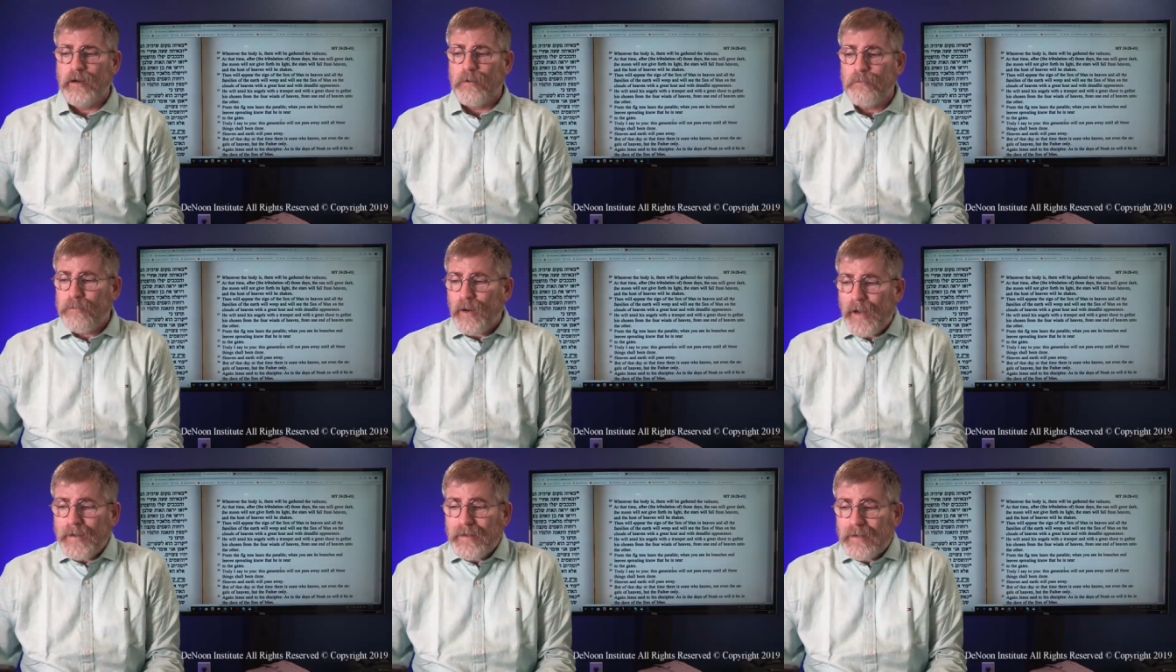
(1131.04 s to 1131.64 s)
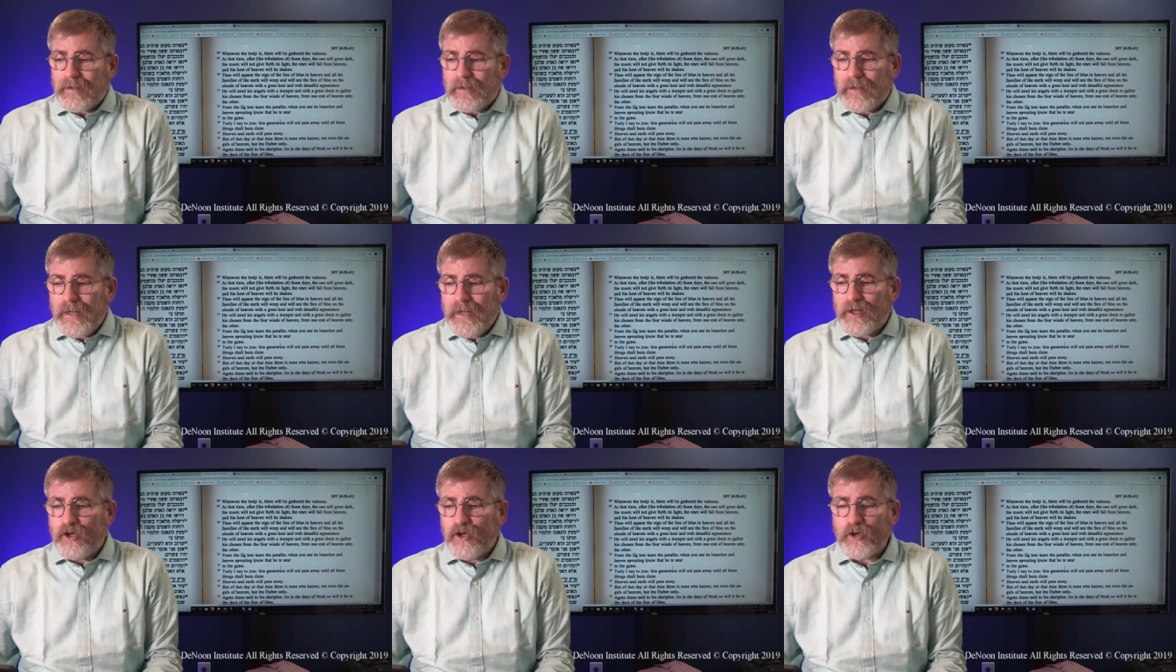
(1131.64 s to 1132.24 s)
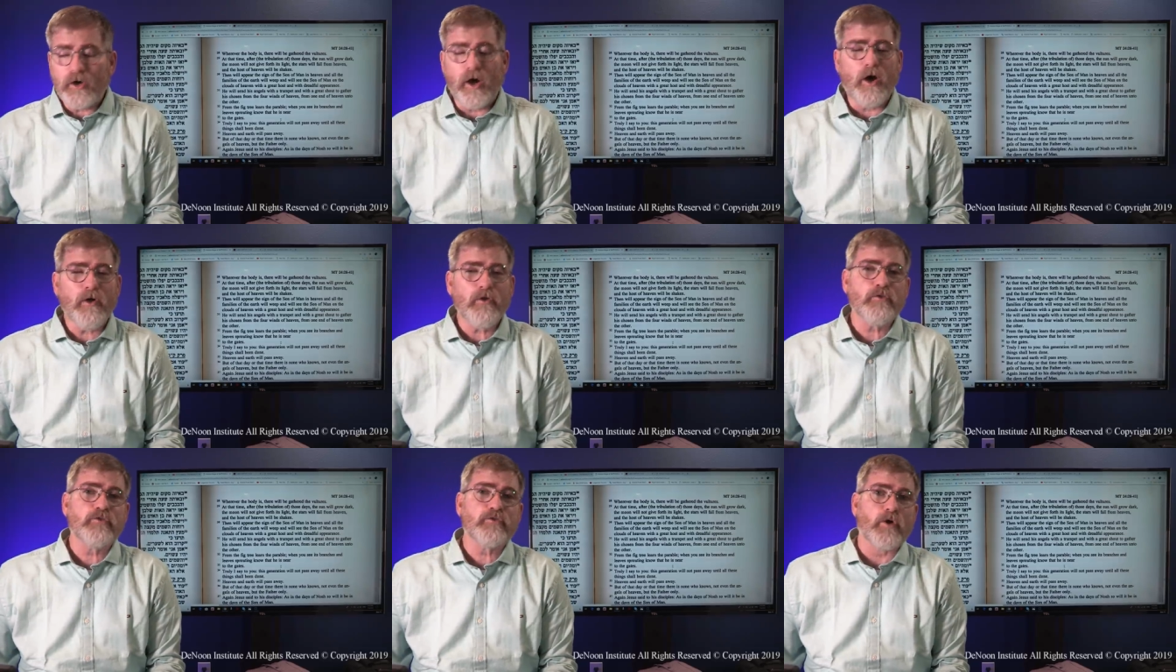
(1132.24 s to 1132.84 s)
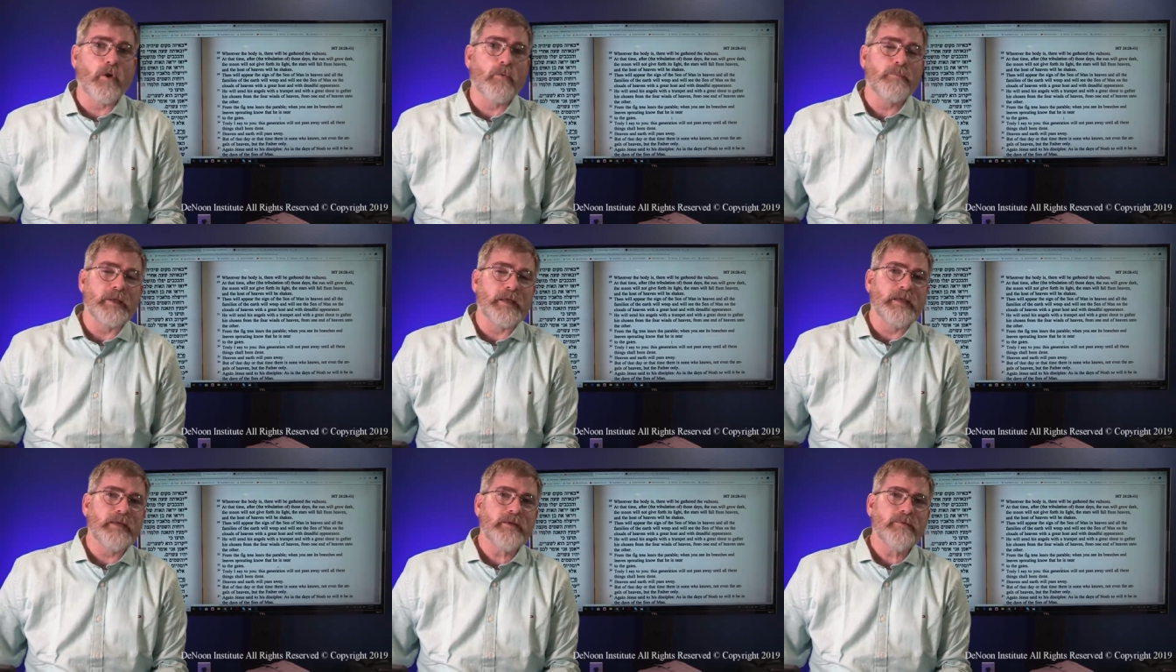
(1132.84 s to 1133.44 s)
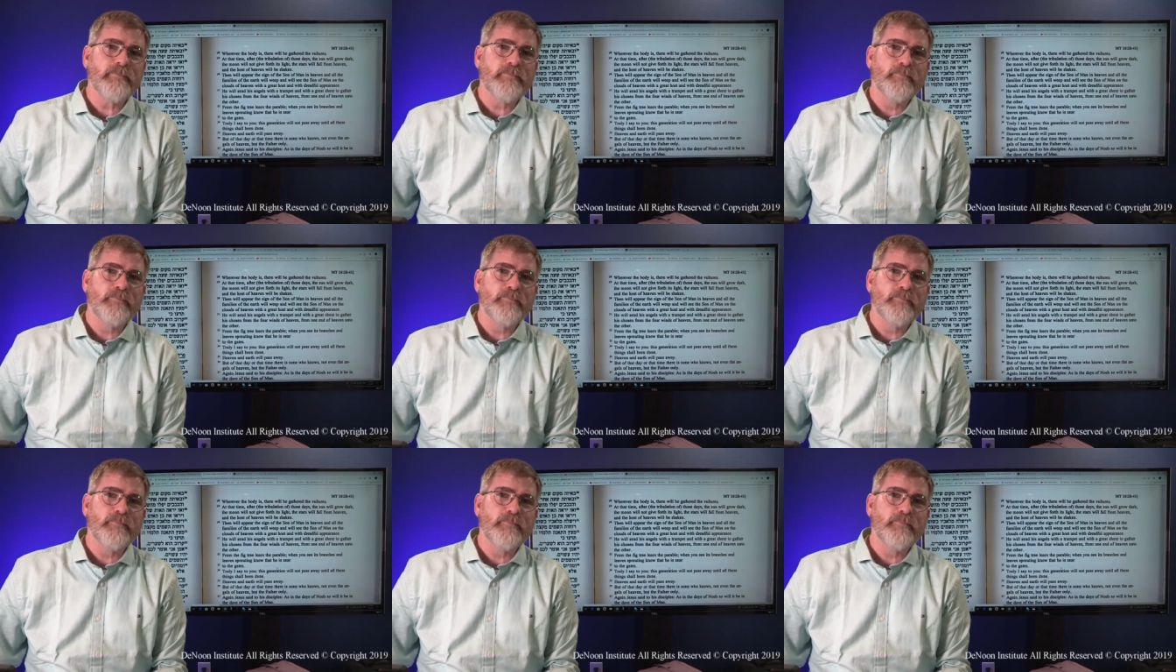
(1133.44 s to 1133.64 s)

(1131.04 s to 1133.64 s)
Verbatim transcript: But it could also be